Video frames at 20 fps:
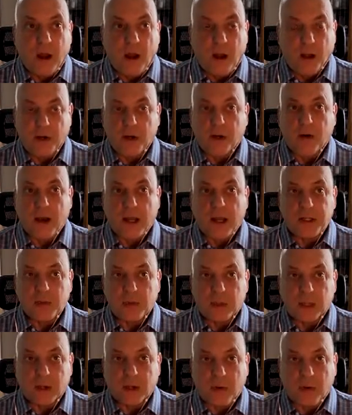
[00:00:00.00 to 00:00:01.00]

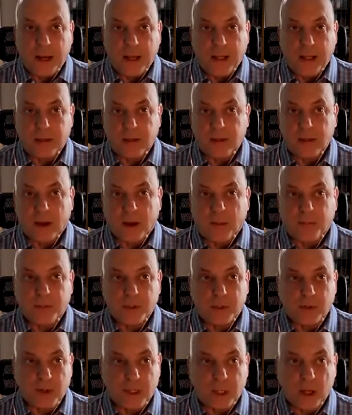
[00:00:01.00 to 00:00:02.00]
undergraduate credit up
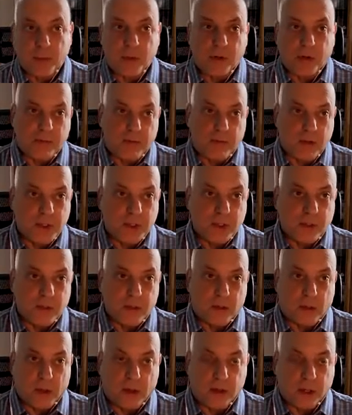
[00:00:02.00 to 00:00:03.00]
to the upper
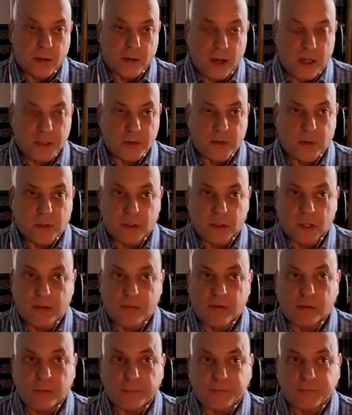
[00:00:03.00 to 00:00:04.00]
division undergraduate
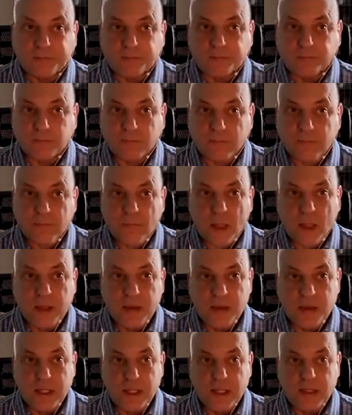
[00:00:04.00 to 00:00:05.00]
level.
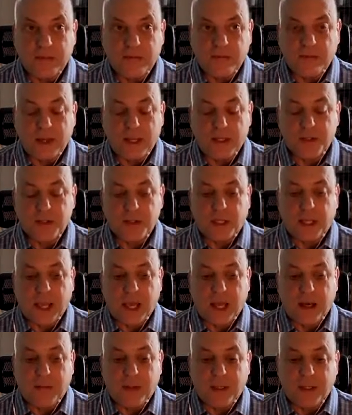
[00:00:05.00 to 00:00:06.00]
Of the Advanced
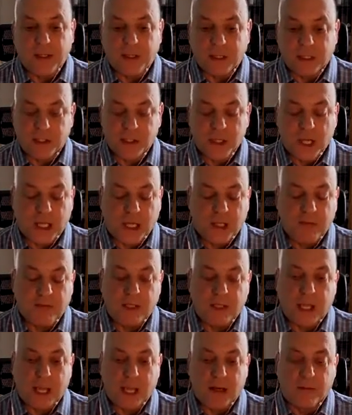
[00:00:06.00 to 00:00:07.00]
Academy and the Executive
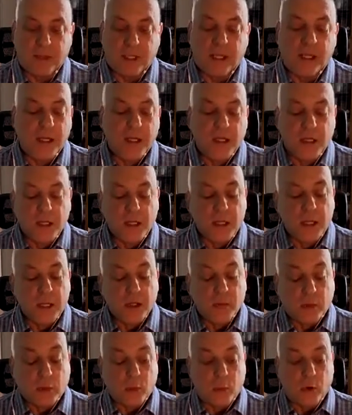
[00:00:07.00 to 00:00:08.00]
Academy,
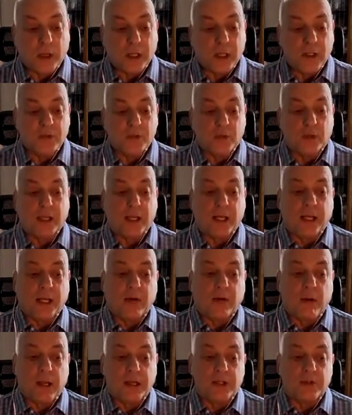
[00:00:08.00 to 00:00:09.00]
we're working toward getting
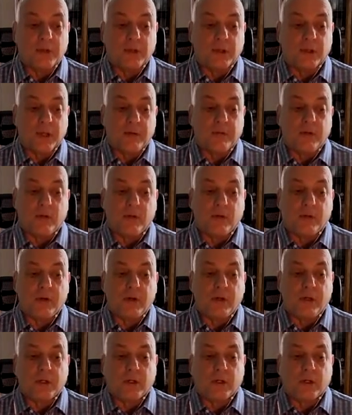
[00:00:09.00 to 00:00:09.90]
graduate level